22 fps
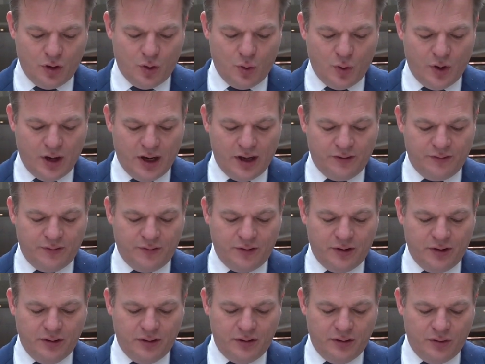who
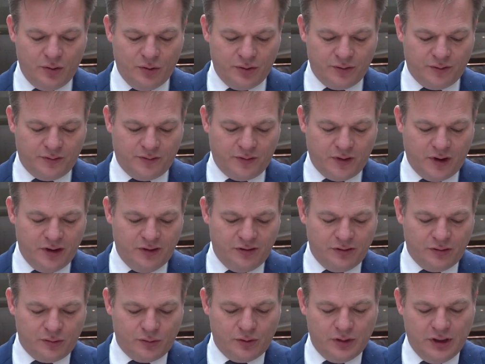
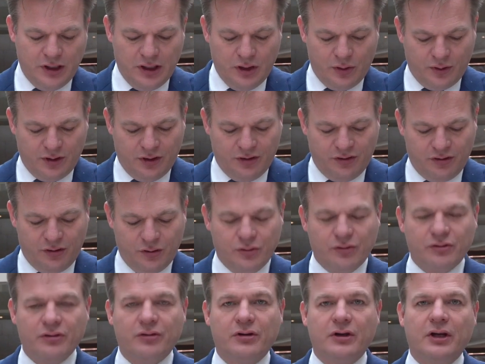advise on legal
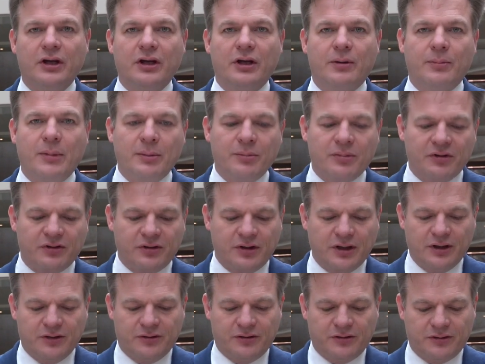issues in the member
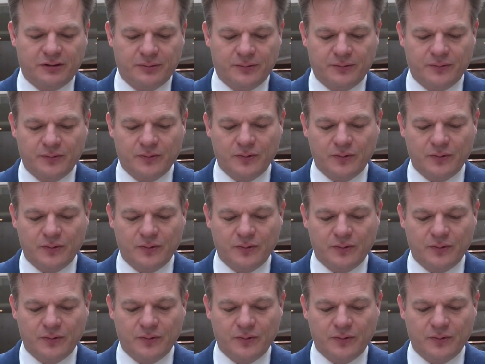states.